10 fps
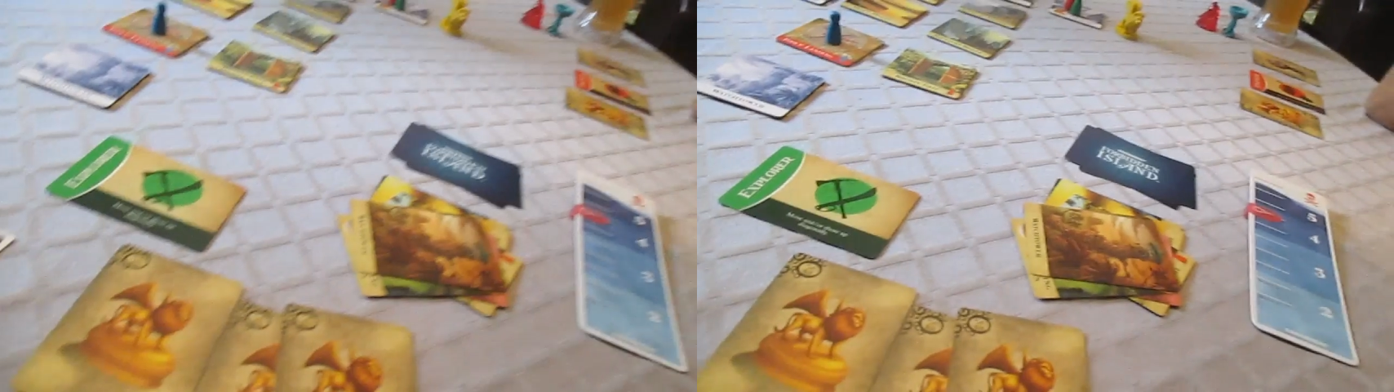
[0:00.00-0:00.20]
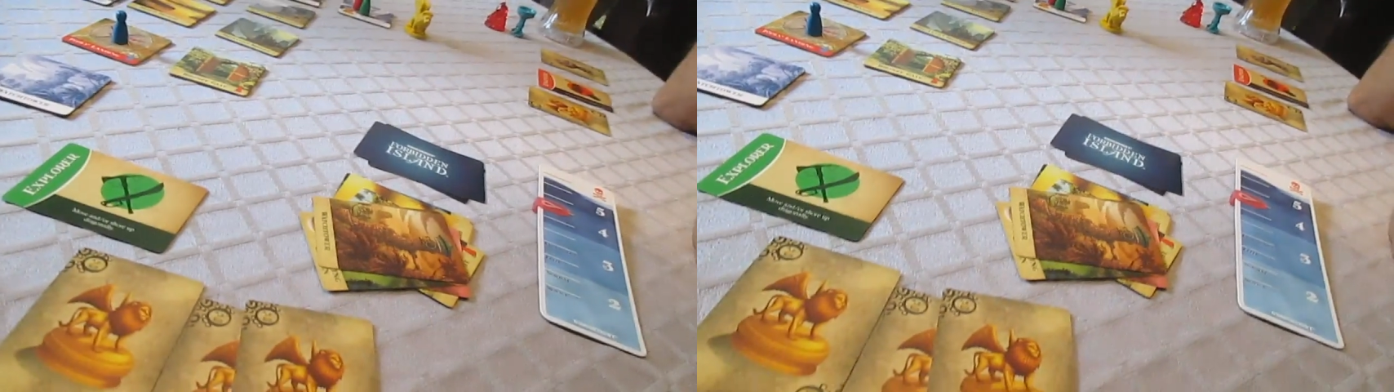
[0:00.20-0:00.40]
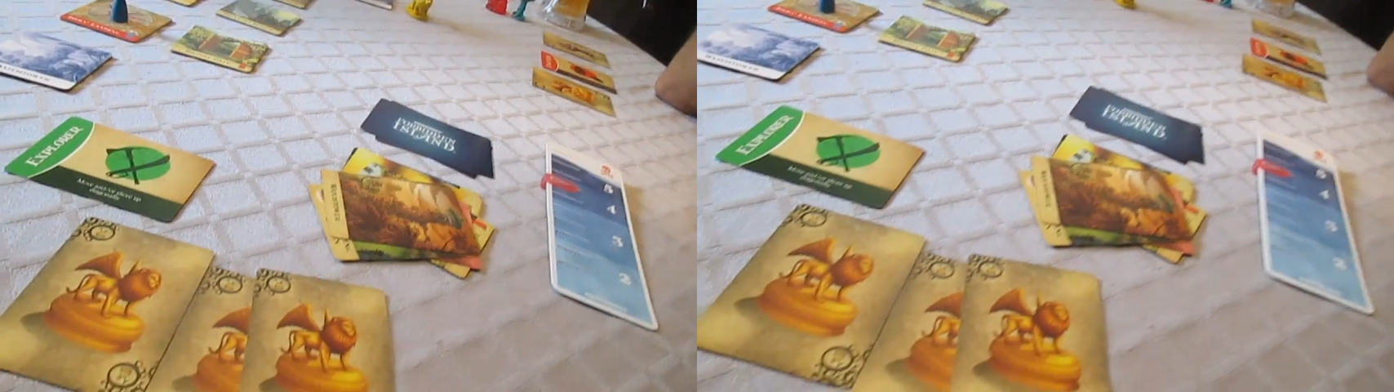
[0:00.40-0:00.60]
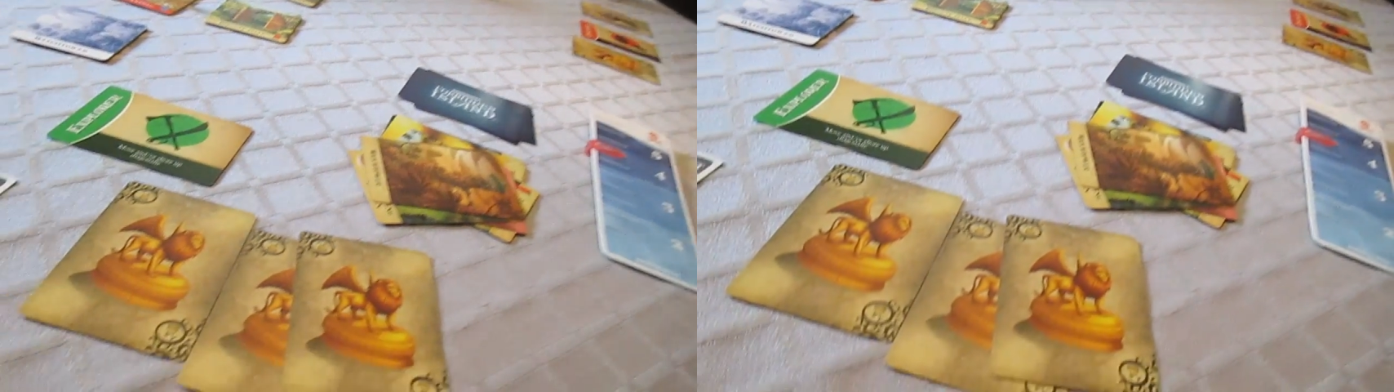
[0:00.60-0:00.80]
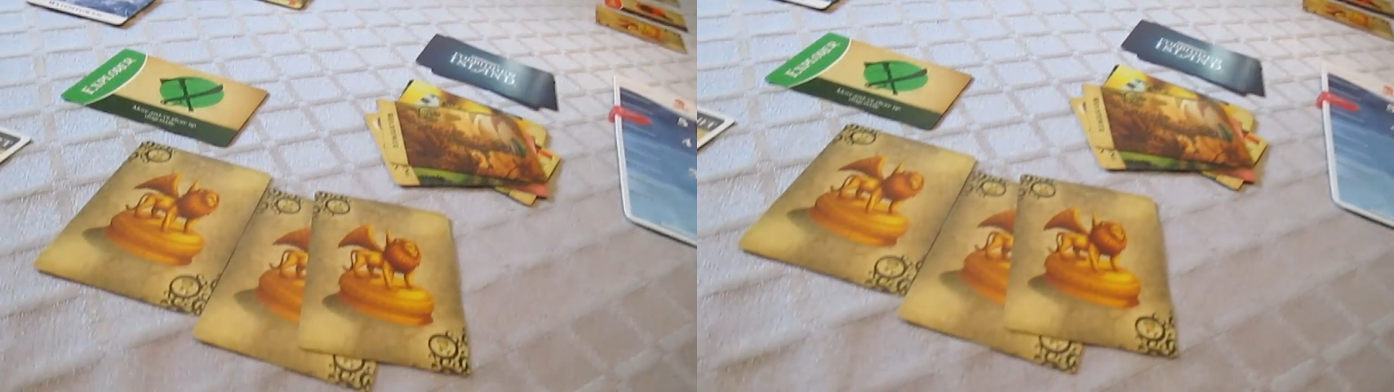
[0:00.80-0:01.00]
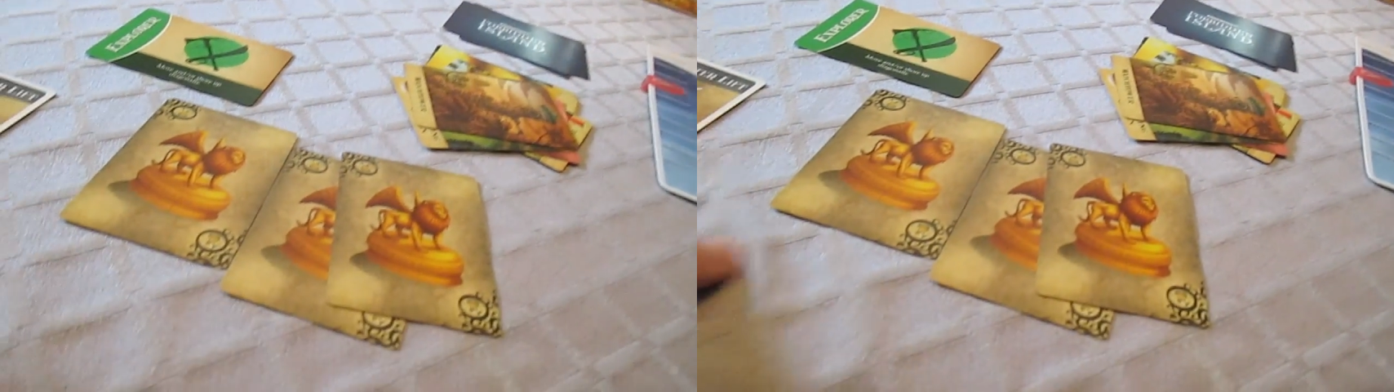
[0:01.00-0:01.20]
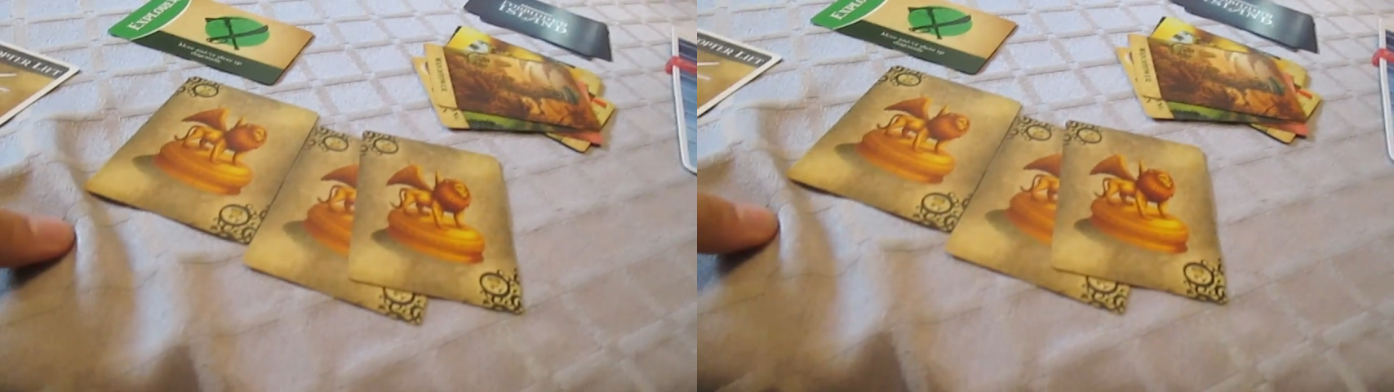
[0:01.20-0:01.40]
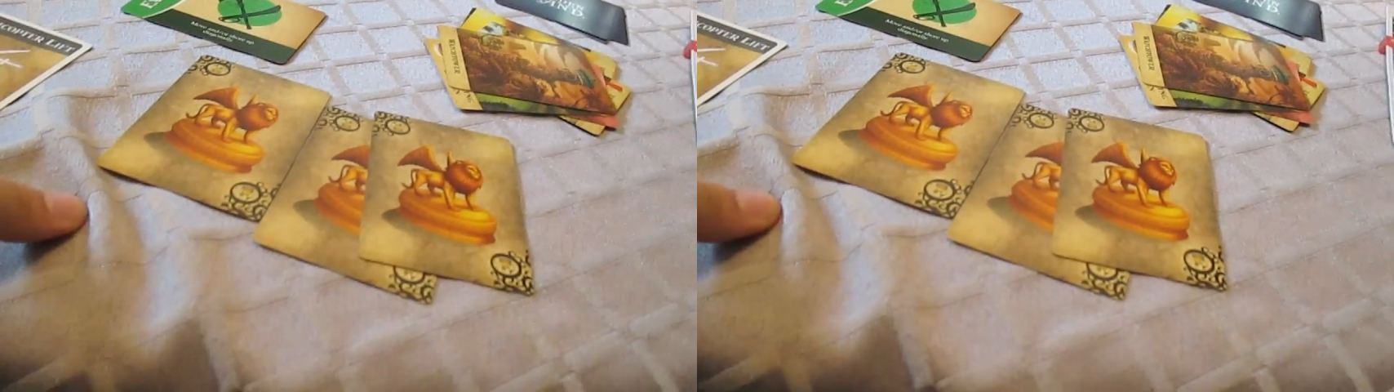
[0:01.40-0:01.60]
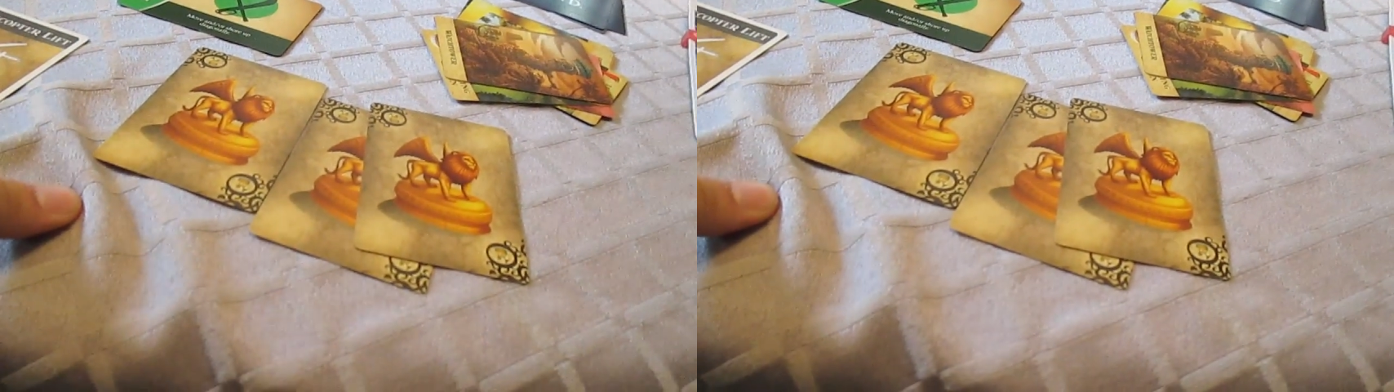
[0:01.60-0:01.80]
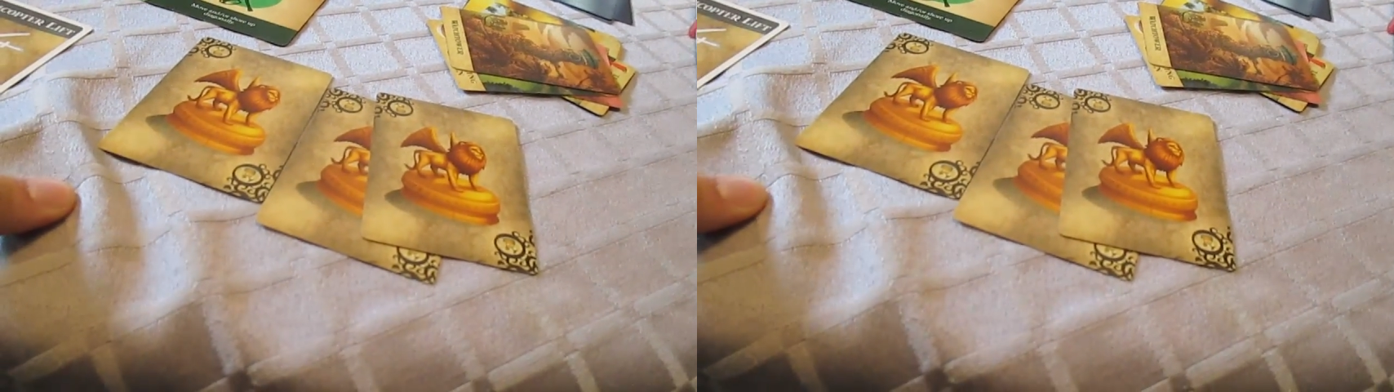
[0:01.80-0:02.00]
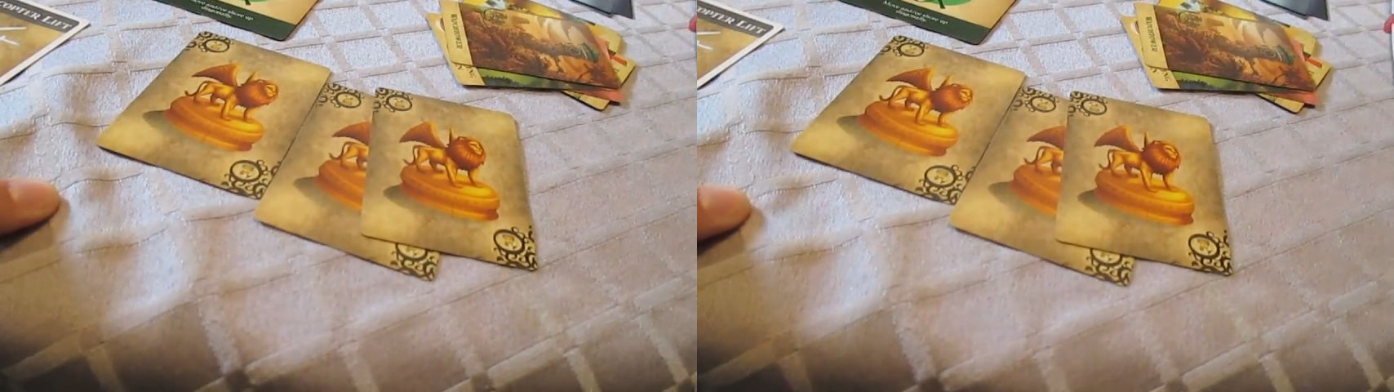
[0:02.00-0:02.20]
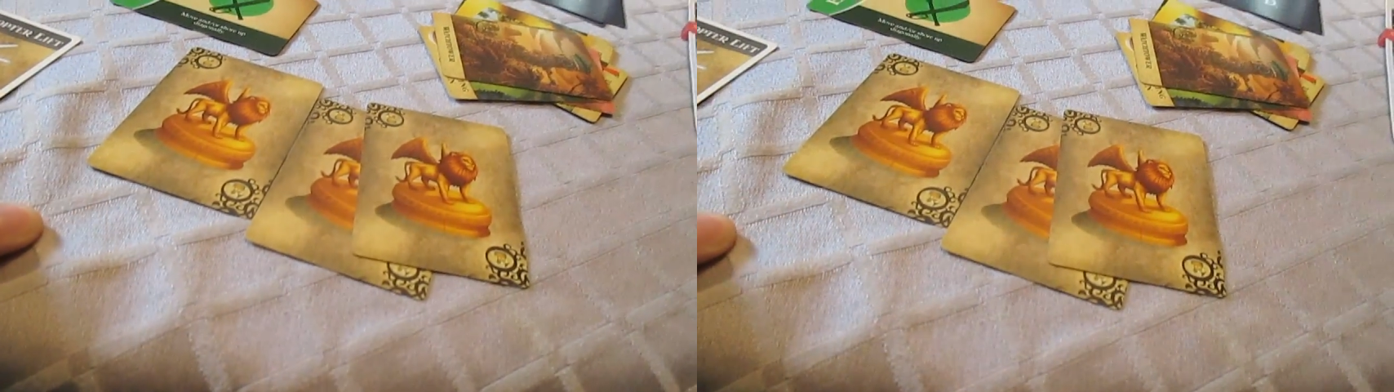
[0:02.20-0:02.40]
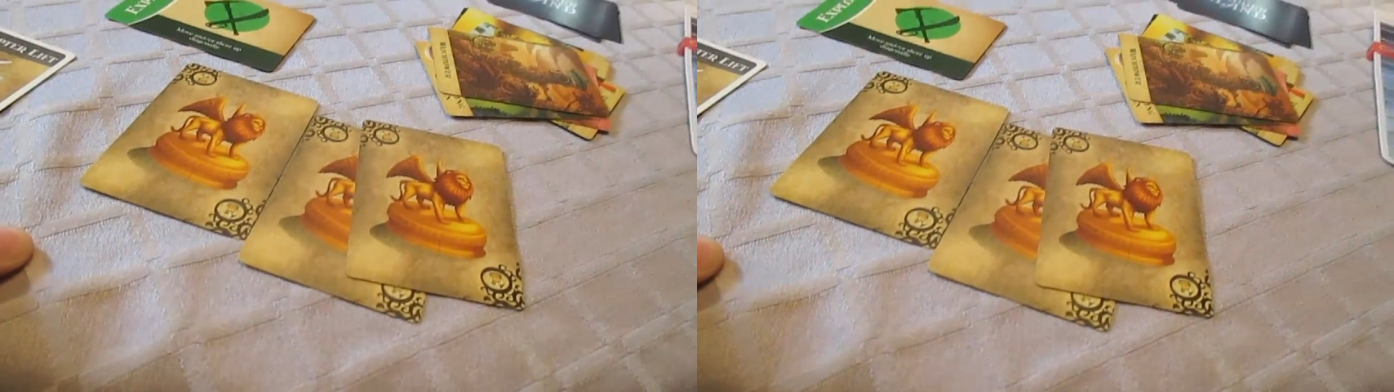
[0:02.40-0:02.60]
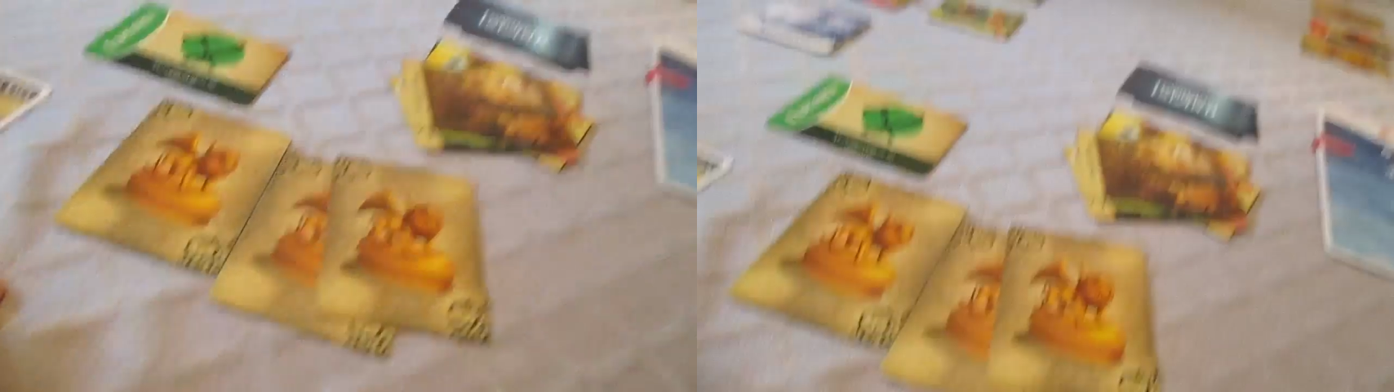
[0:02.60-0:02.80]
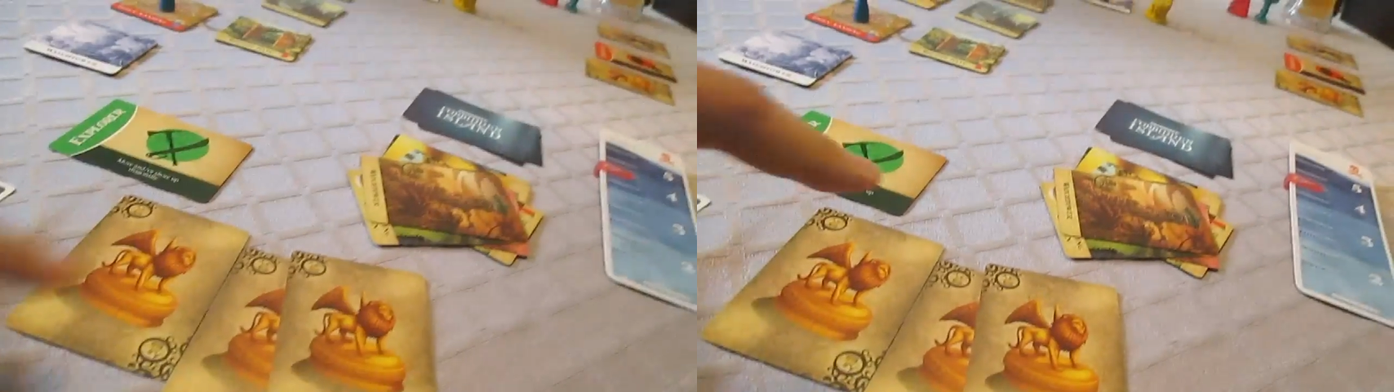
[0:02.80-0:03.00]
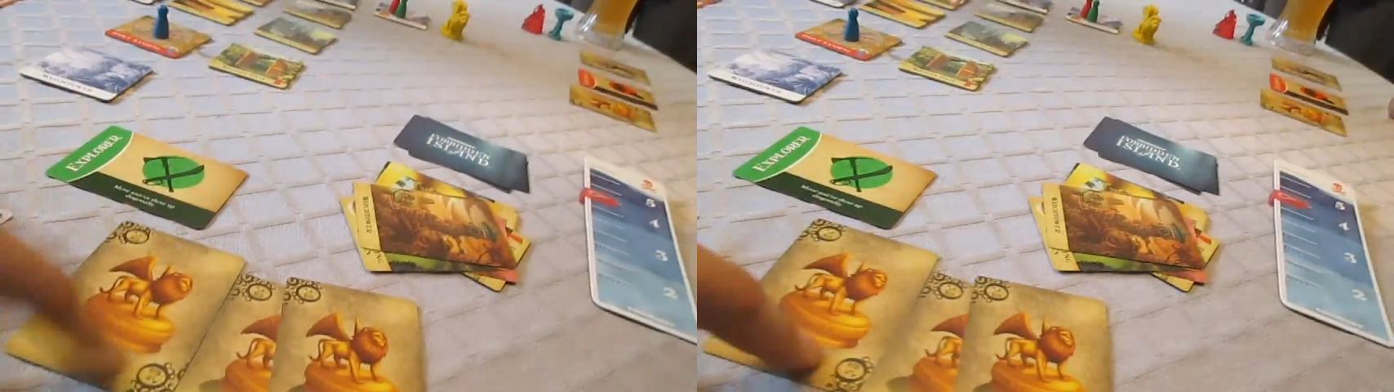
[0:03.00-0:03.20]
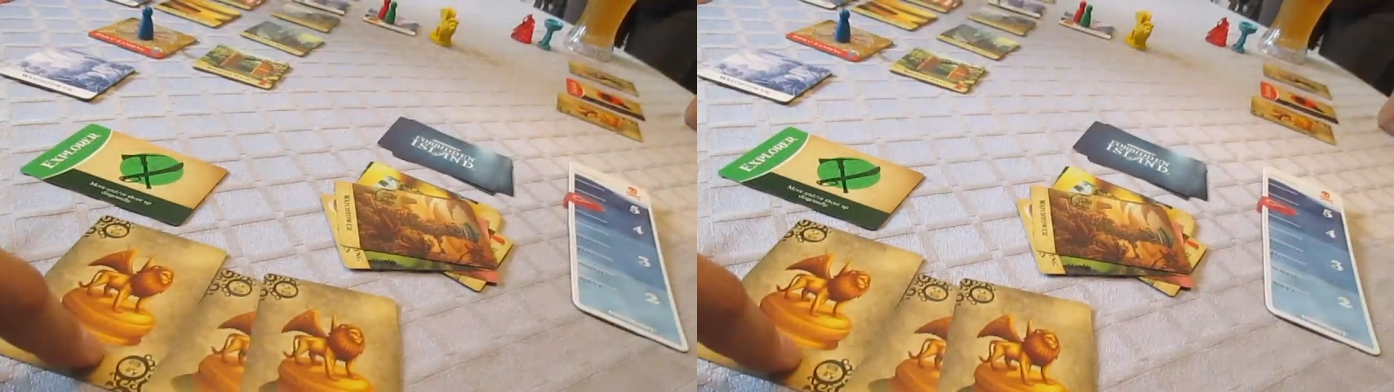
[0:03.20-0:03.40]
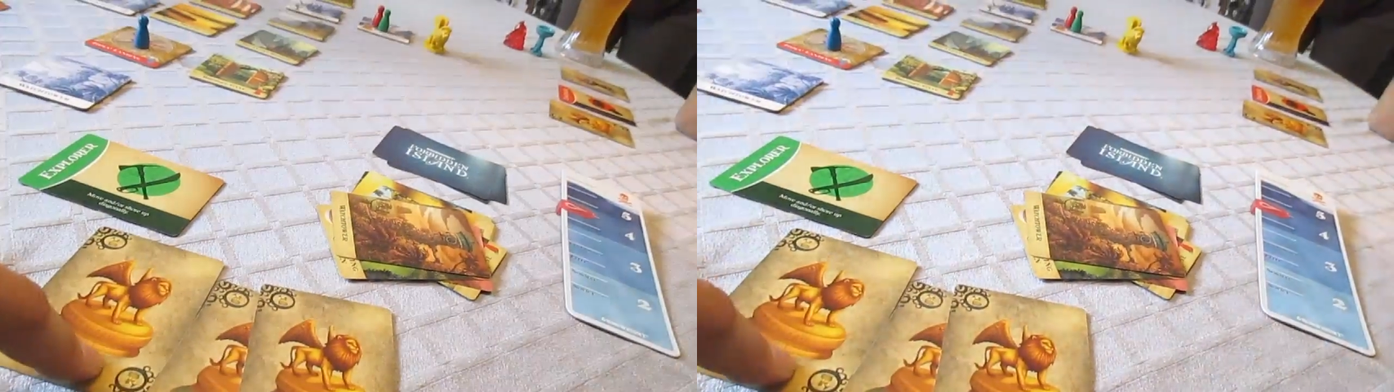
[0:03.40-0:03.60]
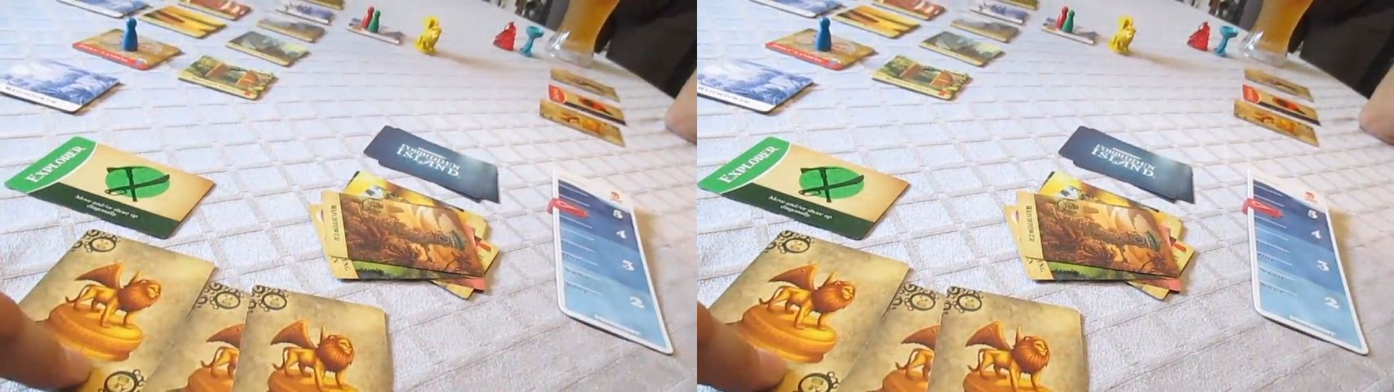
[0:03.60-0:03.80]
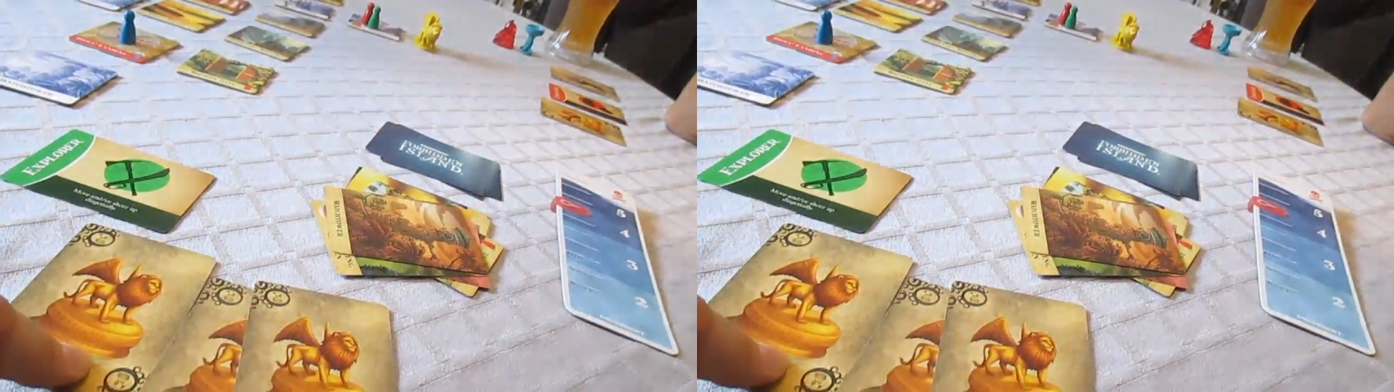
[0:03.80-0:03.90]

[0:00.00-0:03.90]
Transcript: No face is visible, so there are no lips to read.